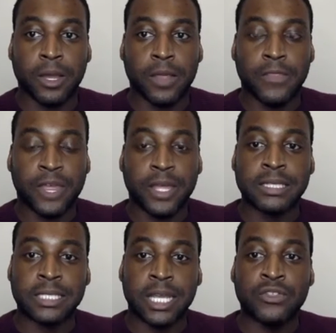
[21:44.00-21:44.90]

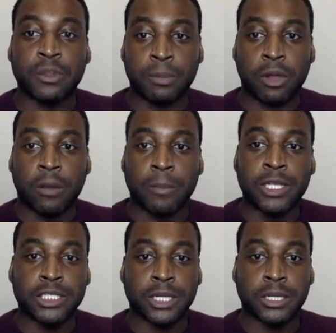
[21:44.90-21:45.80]
things in the blog.
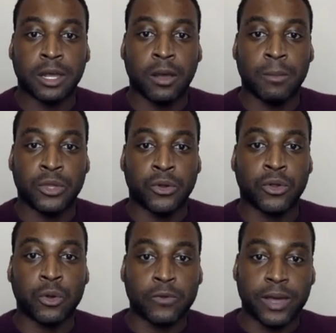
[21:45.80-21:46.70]
Mention your
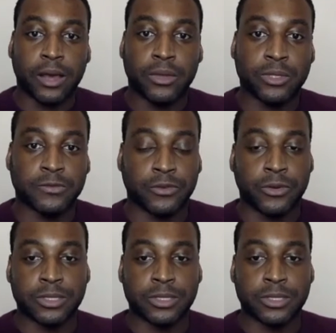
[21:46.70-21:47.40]
core values first.